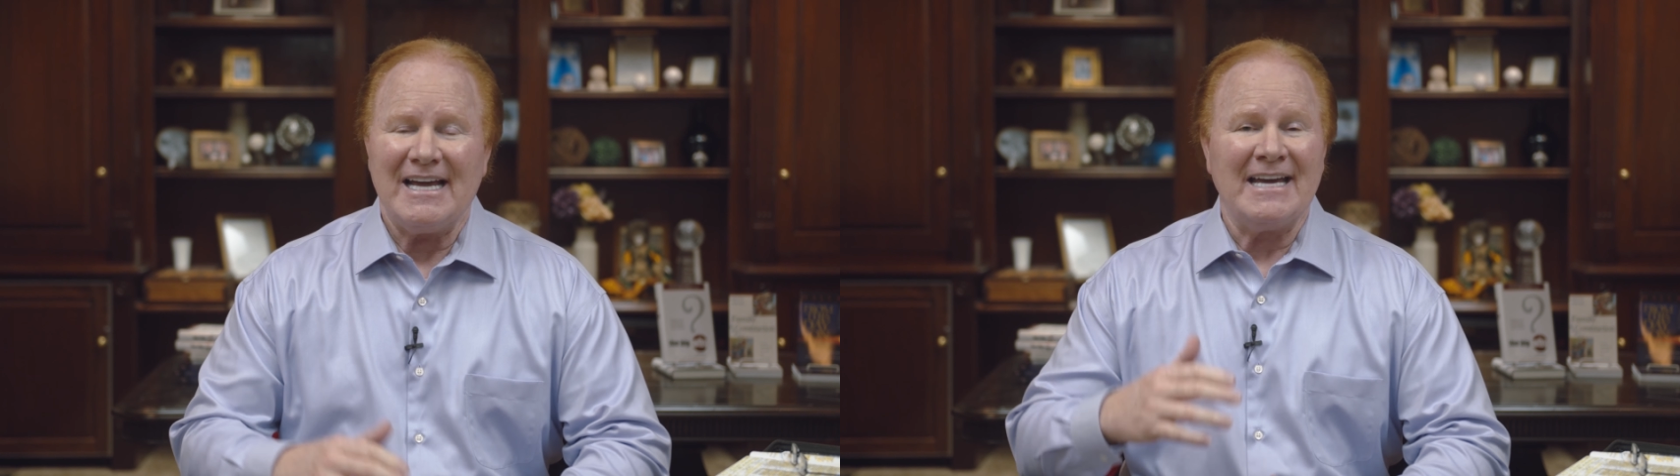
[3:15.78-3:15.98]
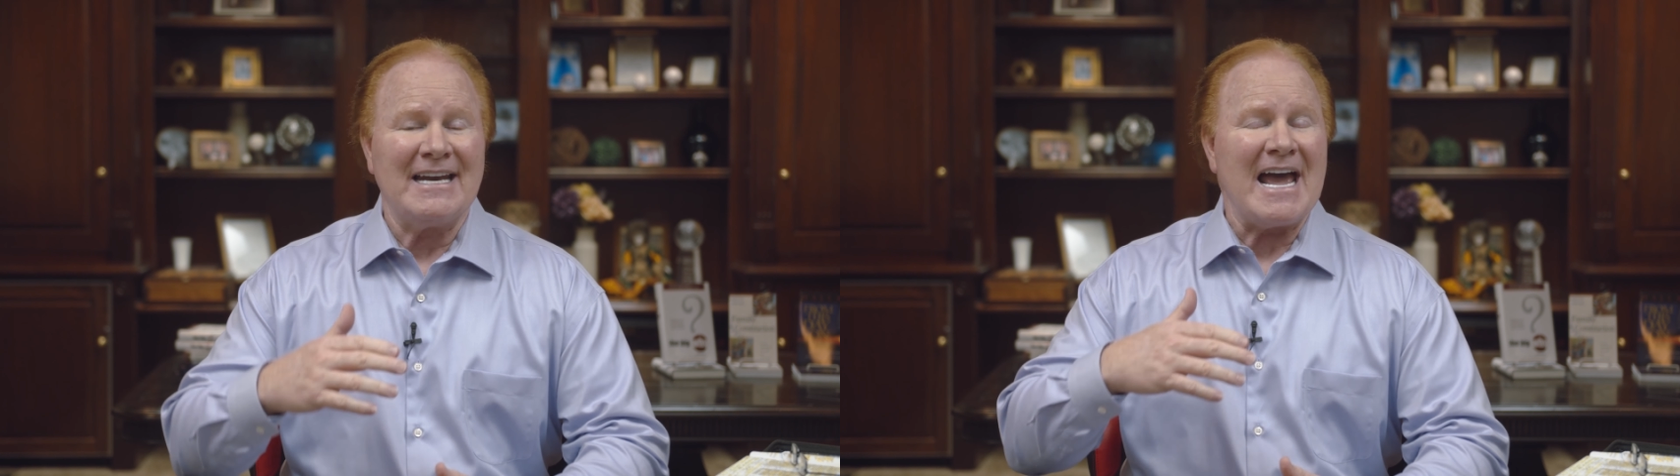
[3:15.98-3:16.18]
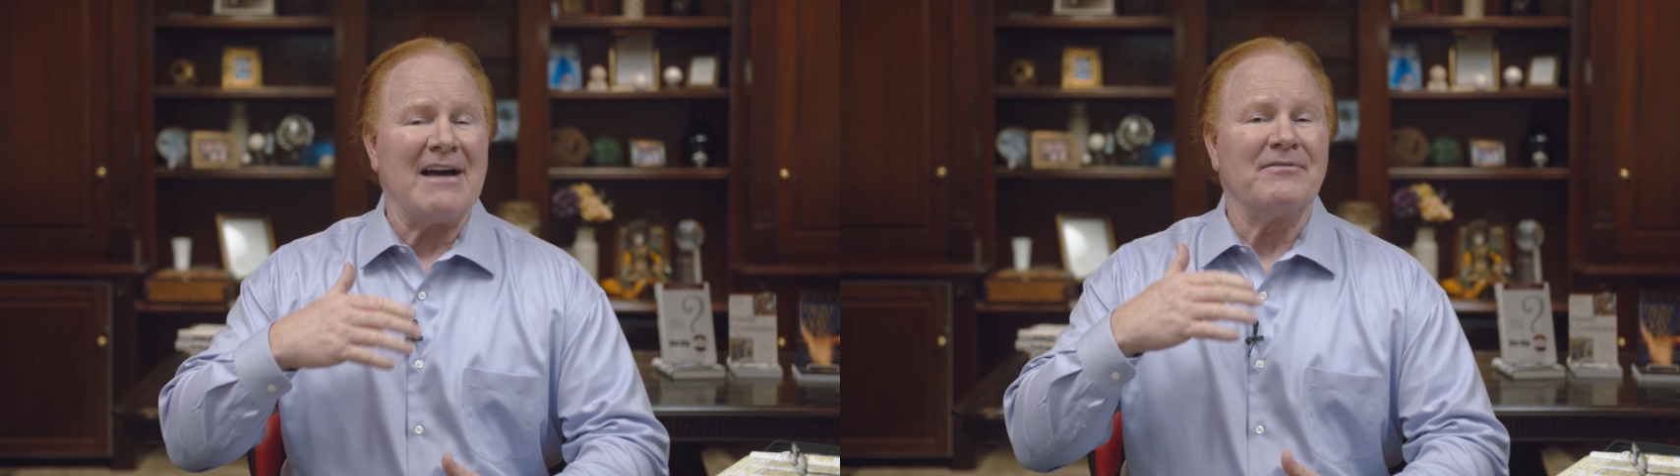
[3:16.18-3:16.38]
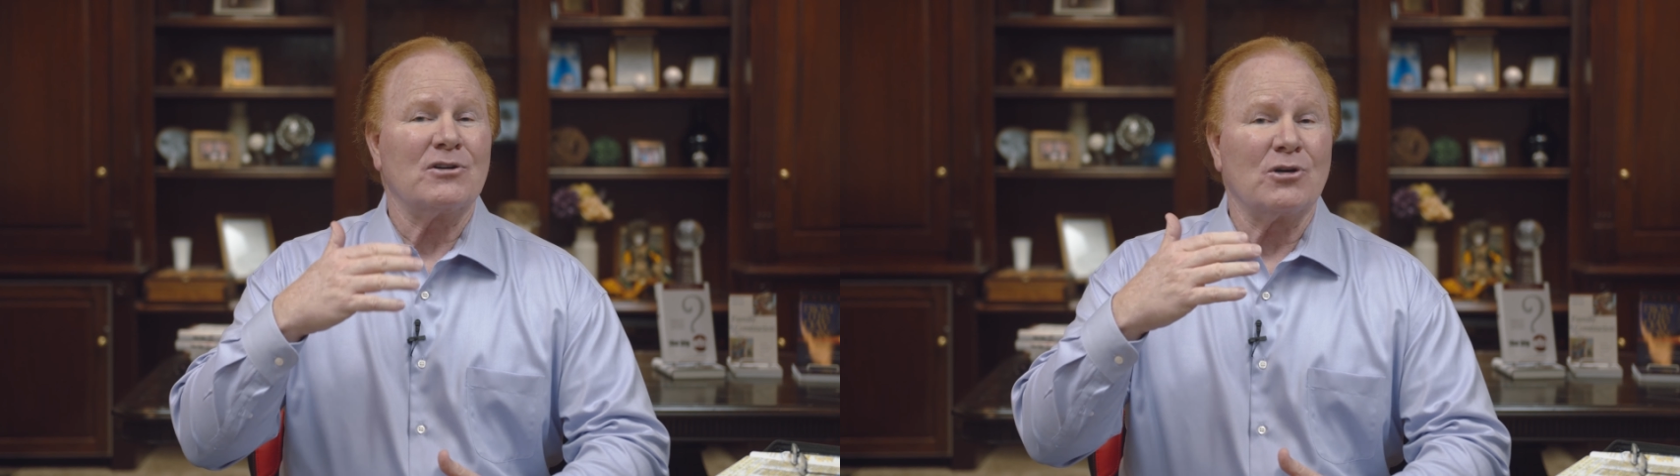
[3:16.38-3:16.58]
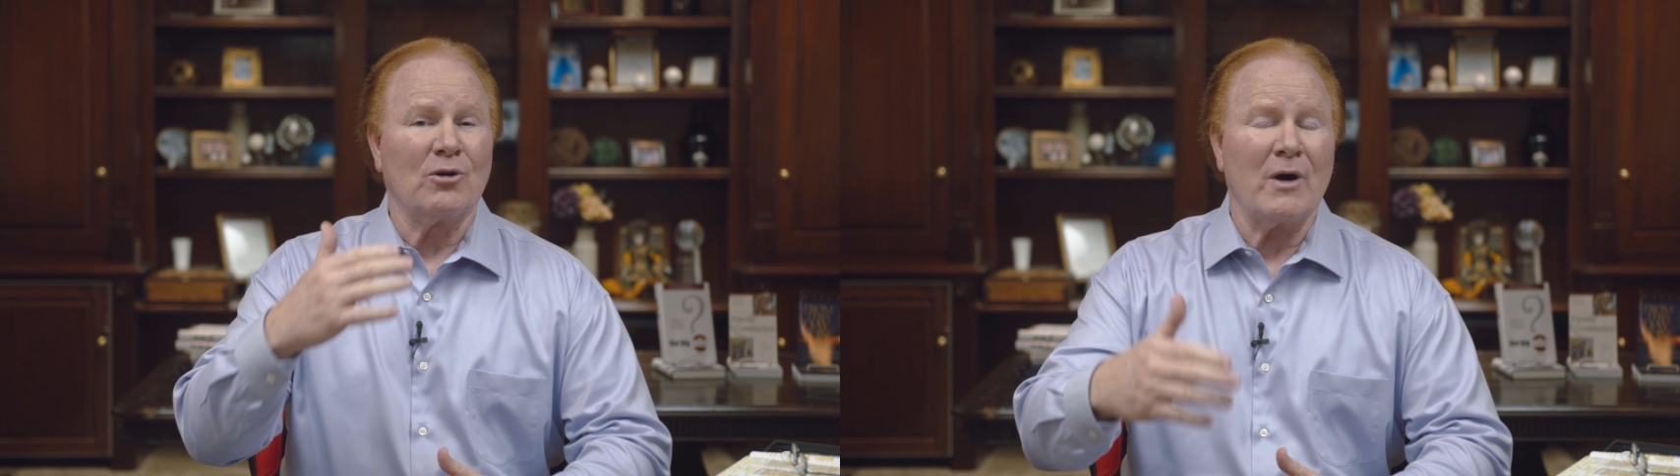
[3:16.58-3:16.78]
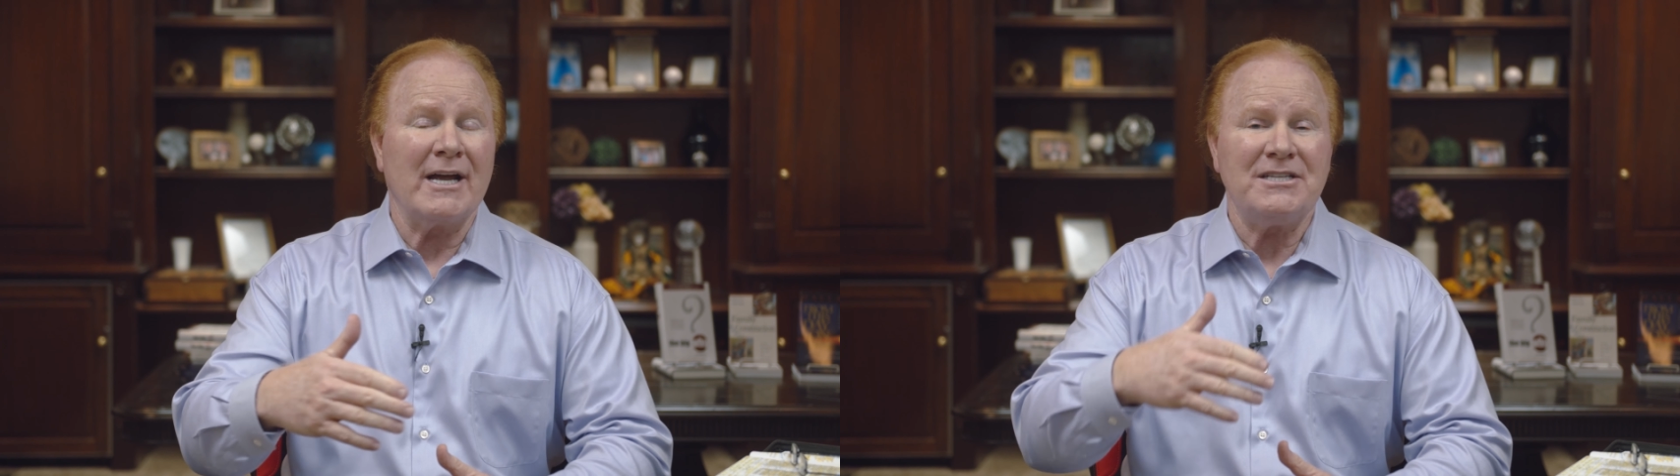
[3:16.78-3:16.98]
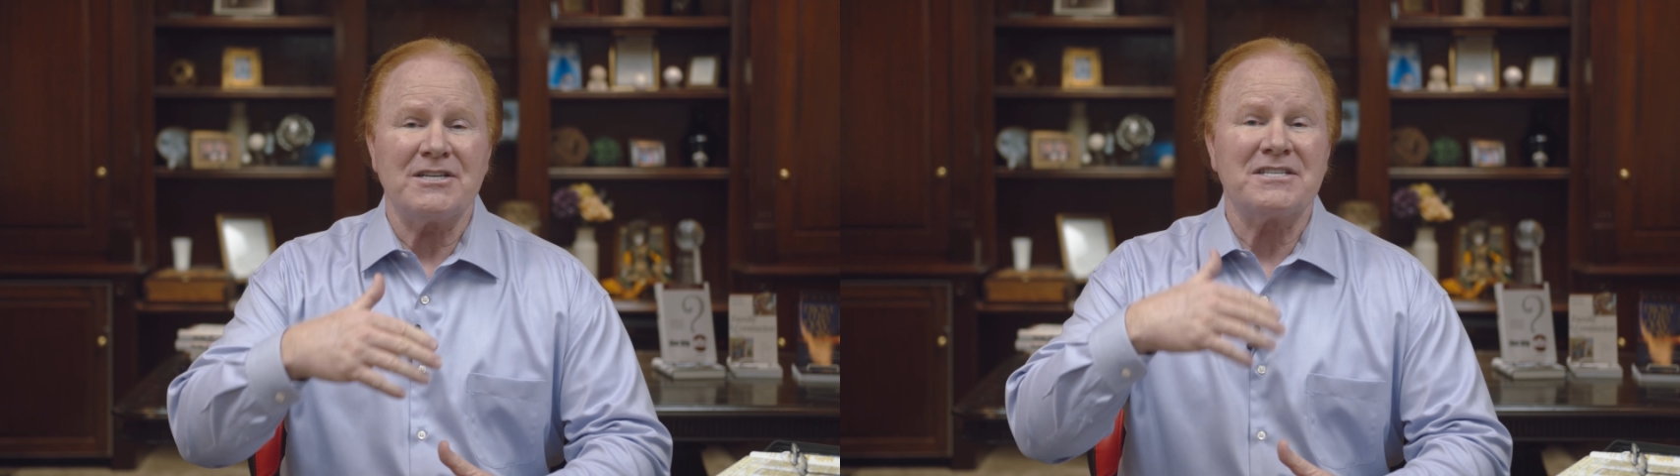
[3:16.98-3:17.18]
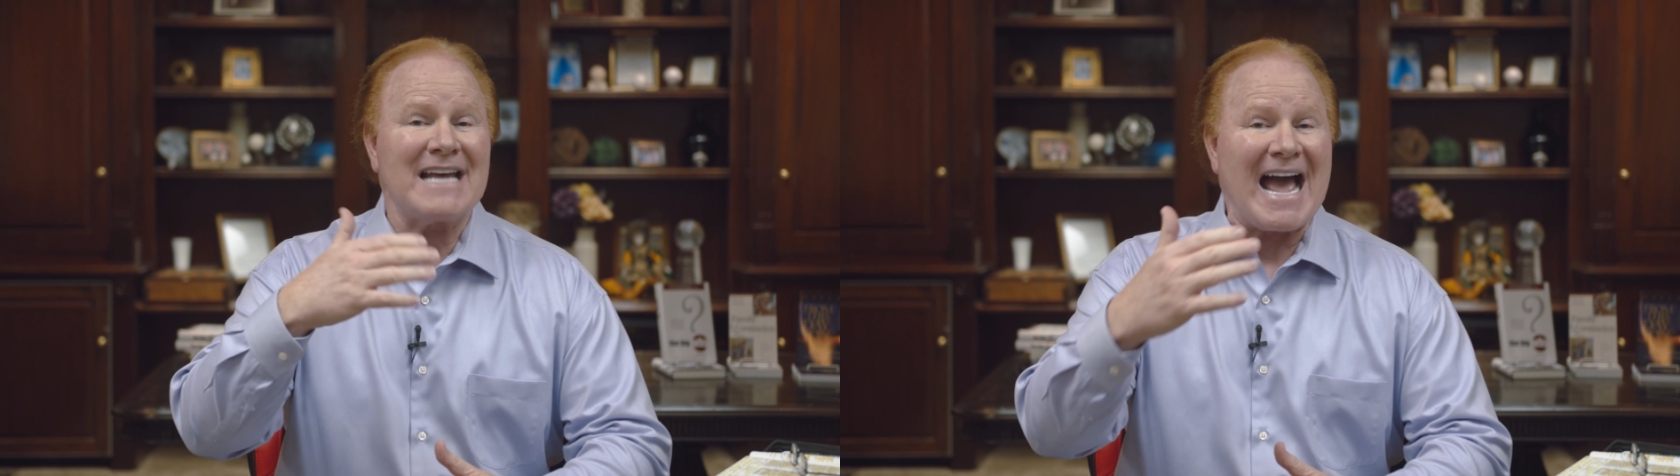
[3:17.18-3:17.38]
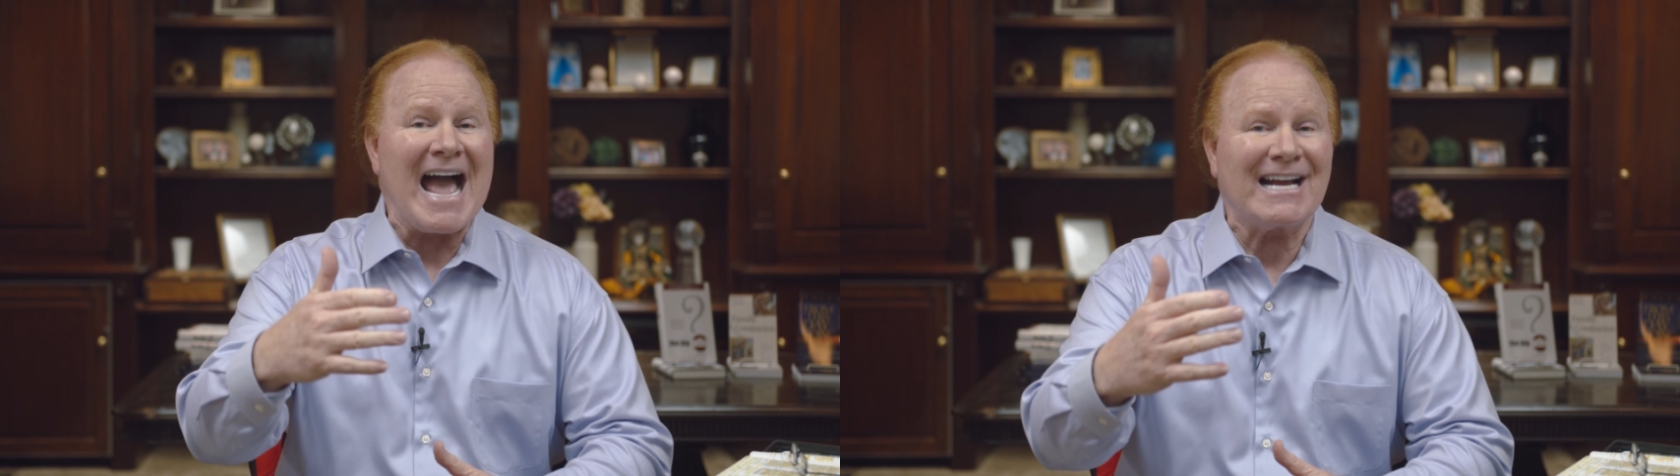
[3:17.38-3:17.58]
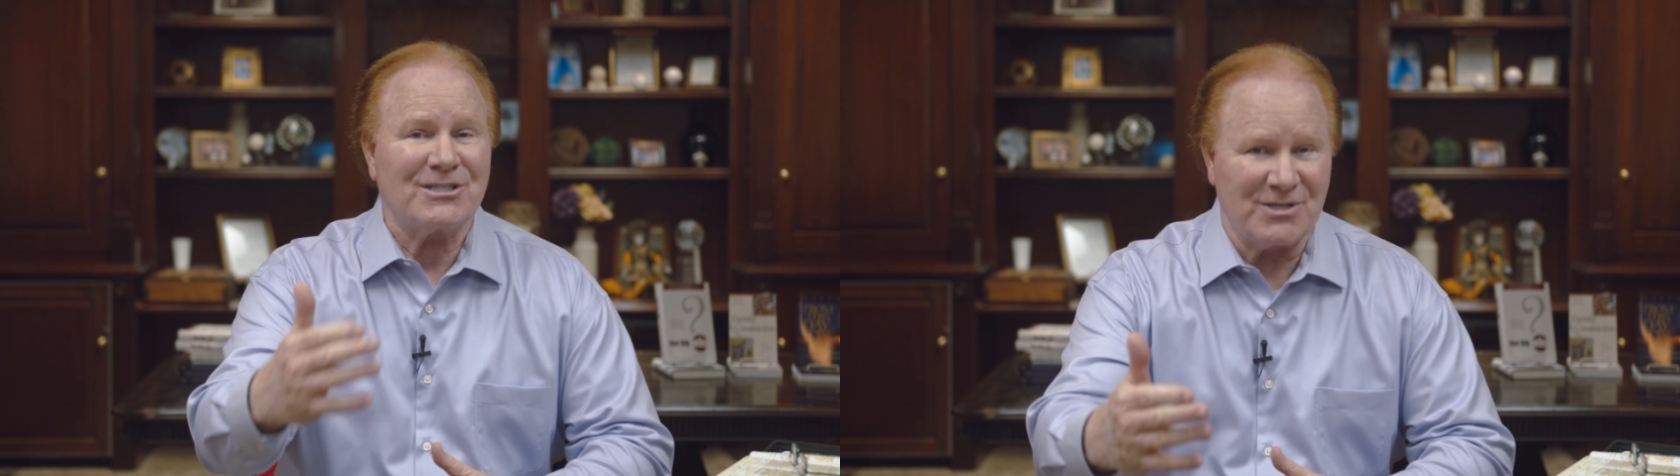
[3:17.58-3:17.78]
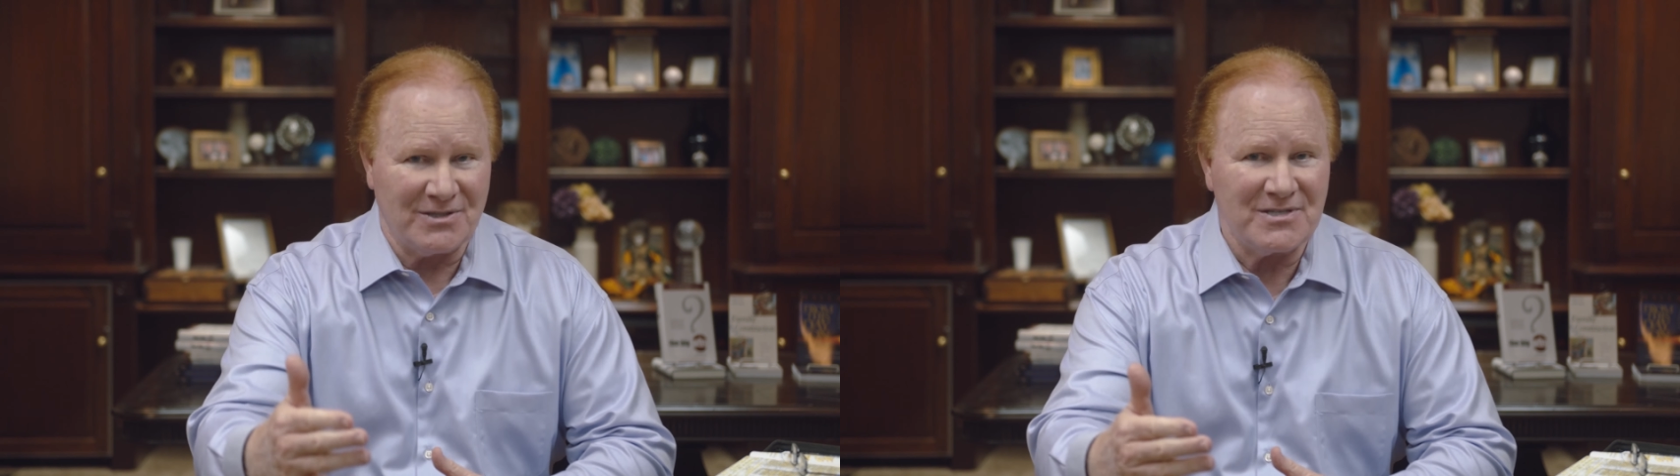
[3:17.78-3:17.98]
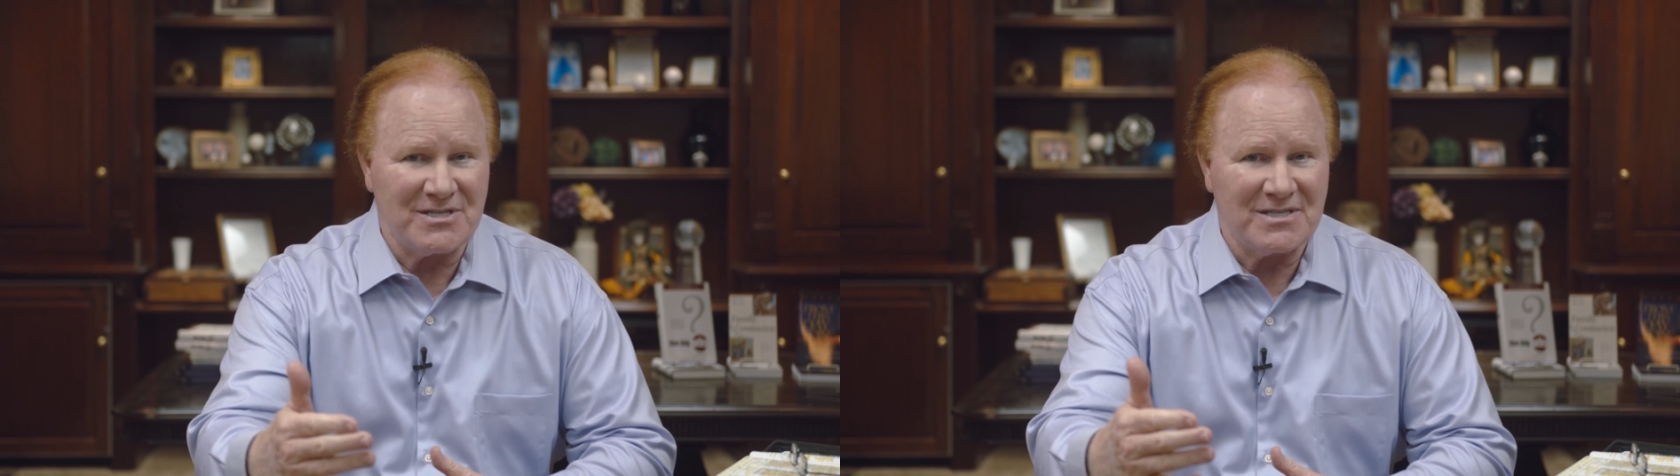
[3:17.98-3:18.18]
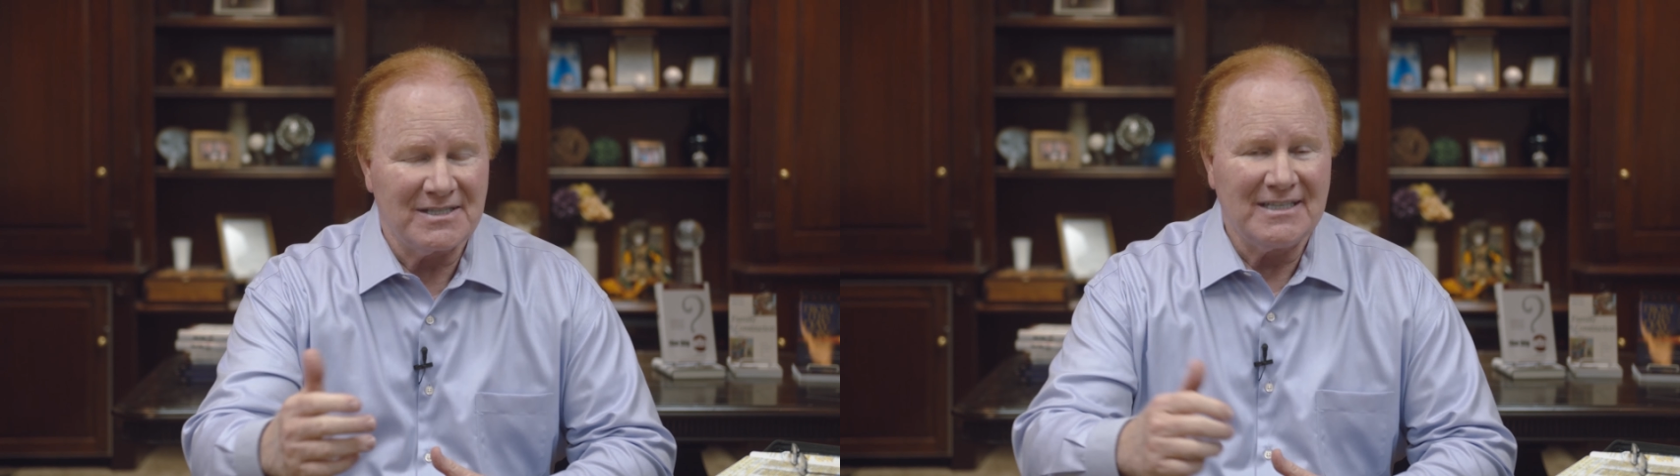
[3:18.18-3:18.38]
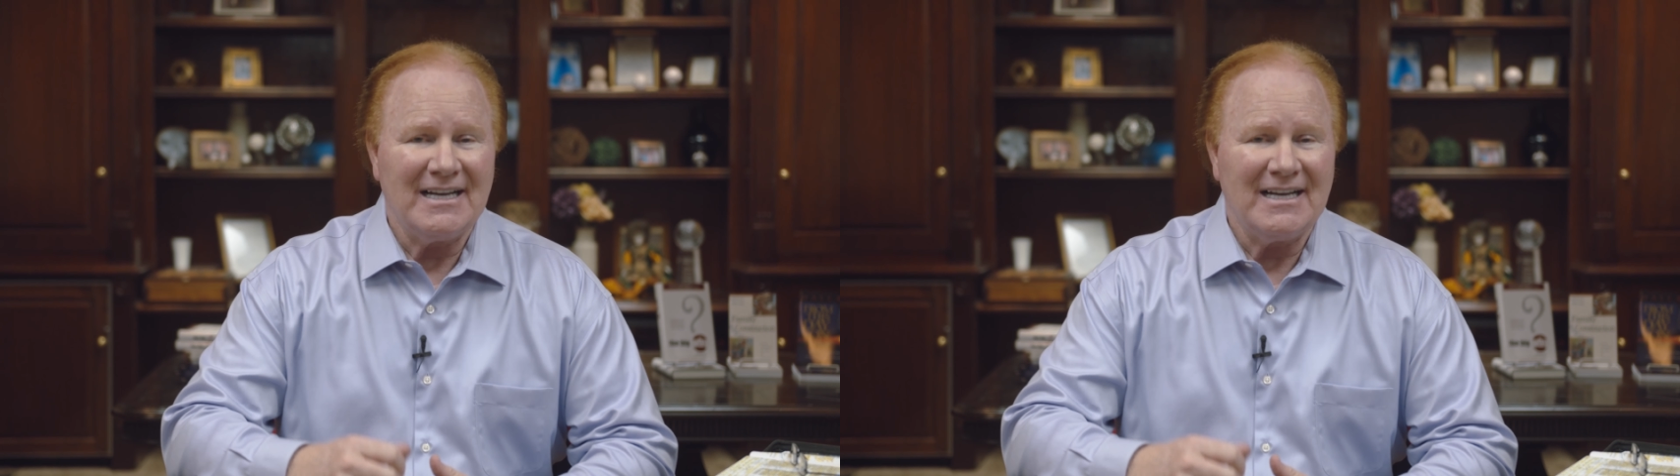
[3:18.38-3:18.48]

and have courageous actions